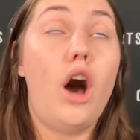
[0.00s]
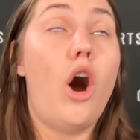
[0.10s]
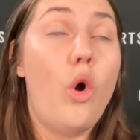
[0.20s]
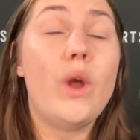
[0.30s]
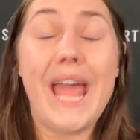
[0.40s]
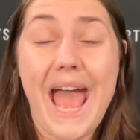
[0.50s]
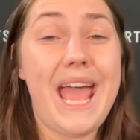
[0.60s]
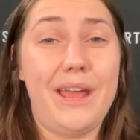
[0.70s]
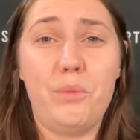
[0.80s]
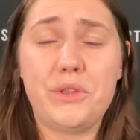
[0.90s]

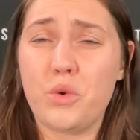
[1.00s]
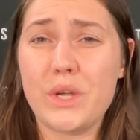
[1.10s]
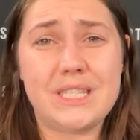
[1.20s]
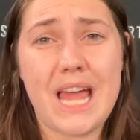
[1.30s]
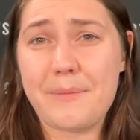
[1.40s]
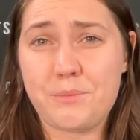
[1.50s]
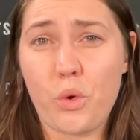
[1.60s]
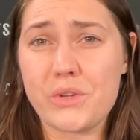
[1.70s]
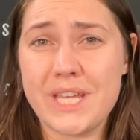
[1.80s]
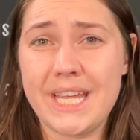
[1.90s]
okay with Kristaps
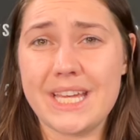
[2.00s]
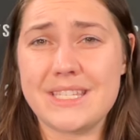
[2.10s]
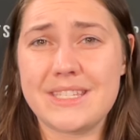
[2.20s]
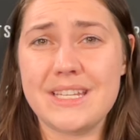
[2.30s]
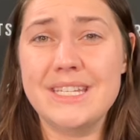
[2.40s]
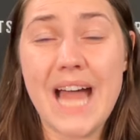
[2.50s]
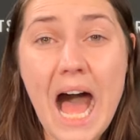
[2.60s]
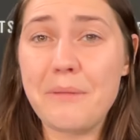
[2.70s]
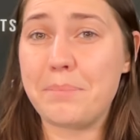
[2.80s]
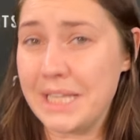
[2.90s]
Porzingis
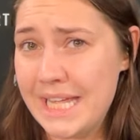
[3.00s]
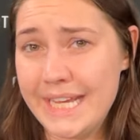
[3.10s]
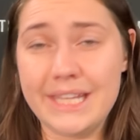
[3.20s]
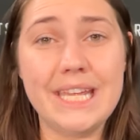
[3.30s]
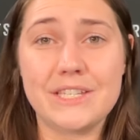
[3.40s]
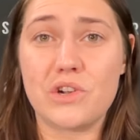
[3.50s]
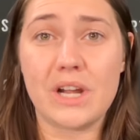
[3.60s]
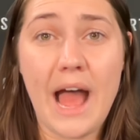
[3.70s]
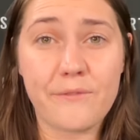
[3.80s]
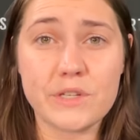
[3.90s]
not playing in the Eastern
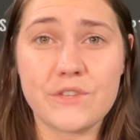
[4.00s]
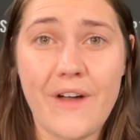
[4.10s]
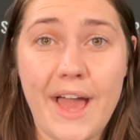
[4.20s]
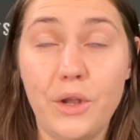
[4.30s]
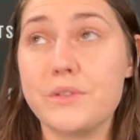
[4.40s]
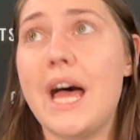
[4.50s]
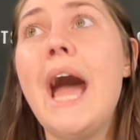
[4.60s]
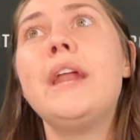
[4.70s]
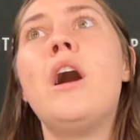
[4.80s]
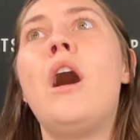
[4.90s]
Conference Finals.
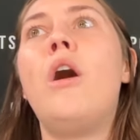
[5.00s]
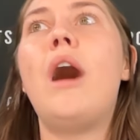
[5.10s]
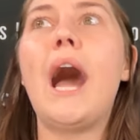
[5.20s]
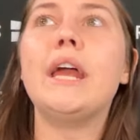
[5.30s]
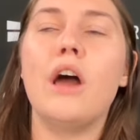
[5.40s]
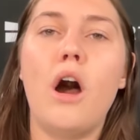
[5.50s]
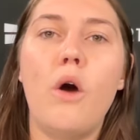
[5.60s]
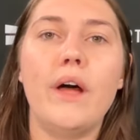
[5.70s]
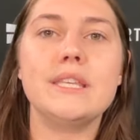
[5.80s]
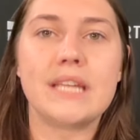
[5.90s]
I
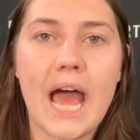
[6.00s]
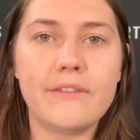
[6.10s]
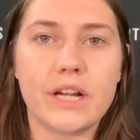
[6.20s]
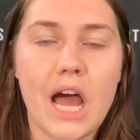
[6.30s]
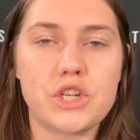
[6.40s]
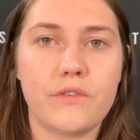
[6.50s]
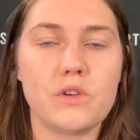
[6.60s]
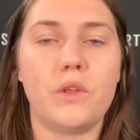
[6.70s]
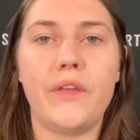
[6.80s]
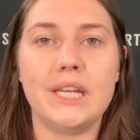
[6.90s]
know, that's kind of a
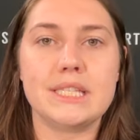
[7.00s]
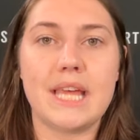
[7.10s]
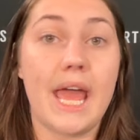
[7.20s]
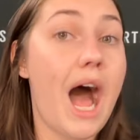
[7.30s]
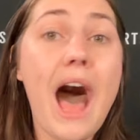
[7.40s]
controversial thing to say.